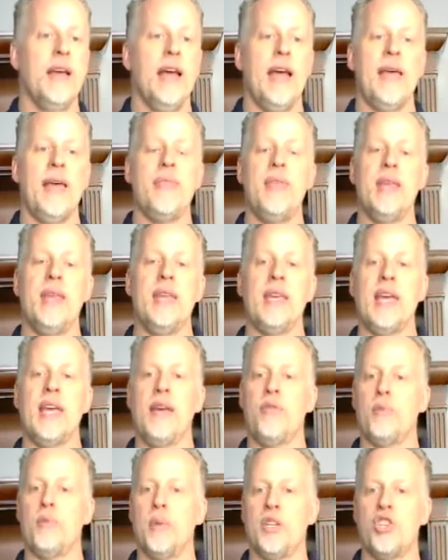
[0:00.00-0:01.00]
And then he
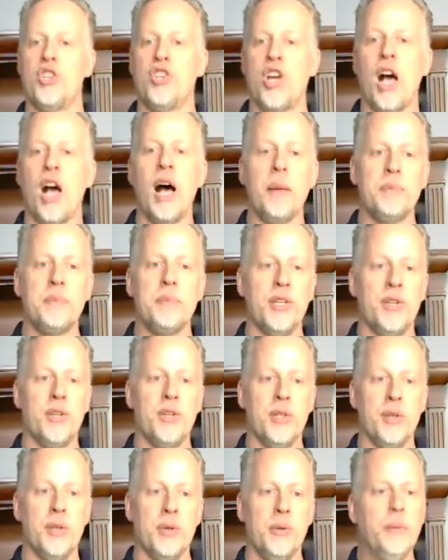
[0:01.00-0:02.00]
gave him a job to
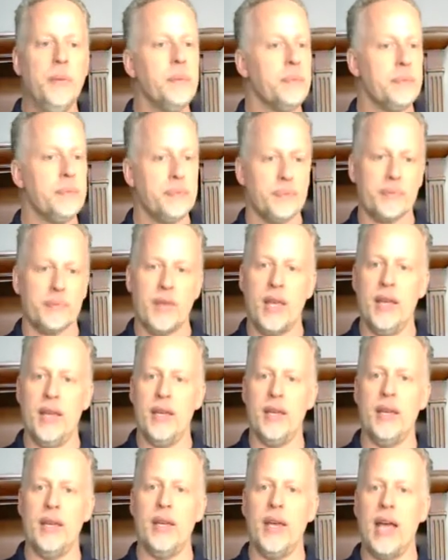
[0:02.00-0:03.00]
do,
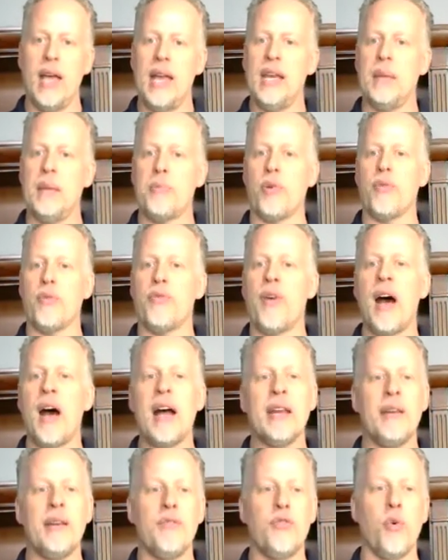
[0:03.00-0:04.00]
and he
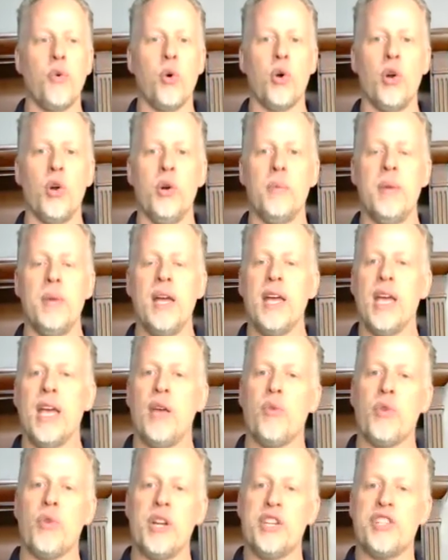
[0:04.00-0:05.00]
provided for him.
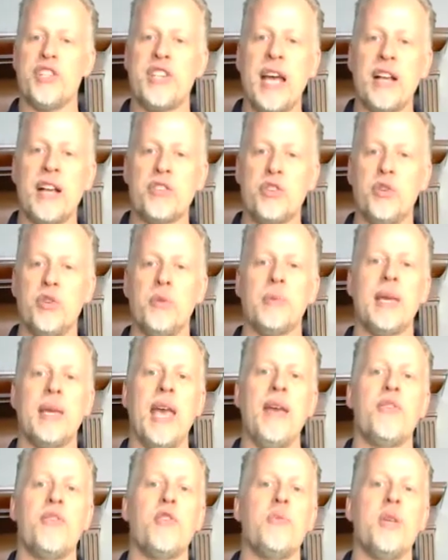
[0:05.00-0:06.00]
He reached out to him,
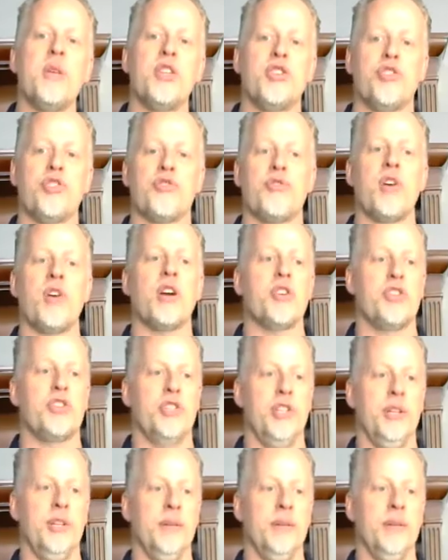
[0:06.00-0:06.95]
gave him instruction.